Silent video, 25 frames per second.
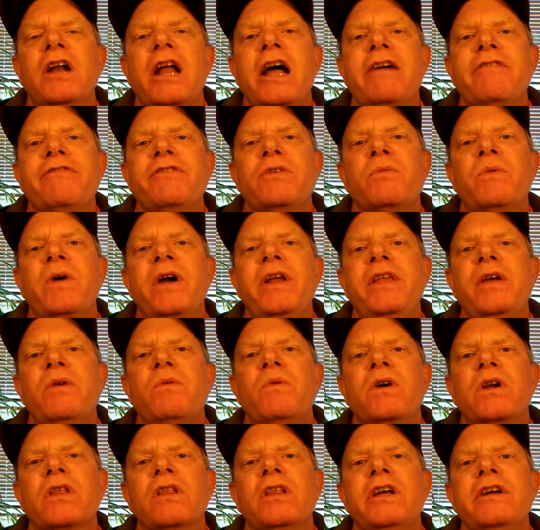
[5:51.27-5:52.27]
life the way they
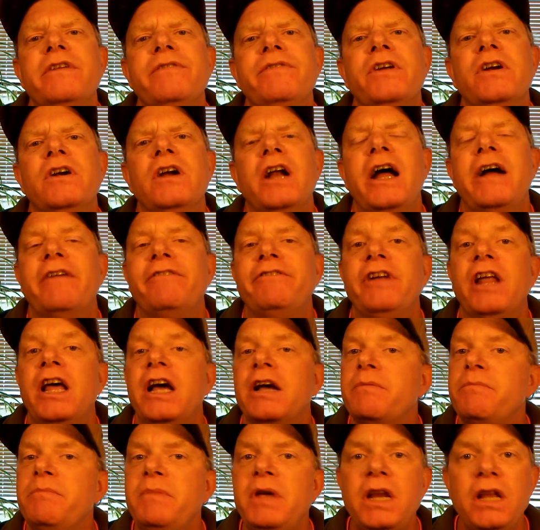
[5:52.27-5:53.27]
want to live their life,
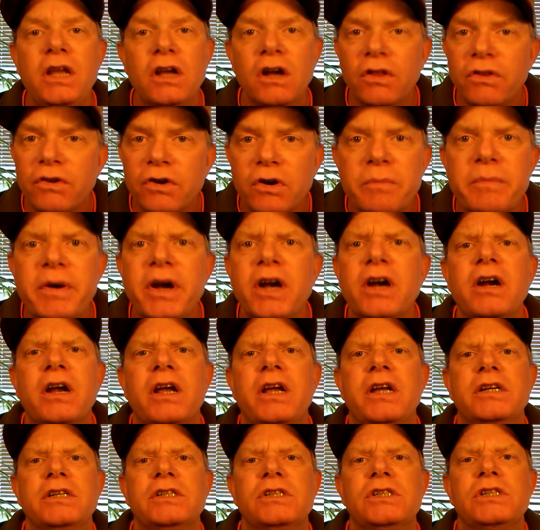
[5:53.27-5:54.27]
like many other
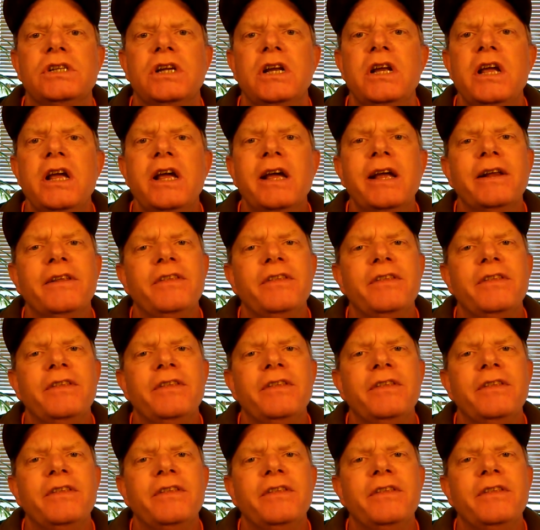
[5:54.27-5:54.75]
Americans.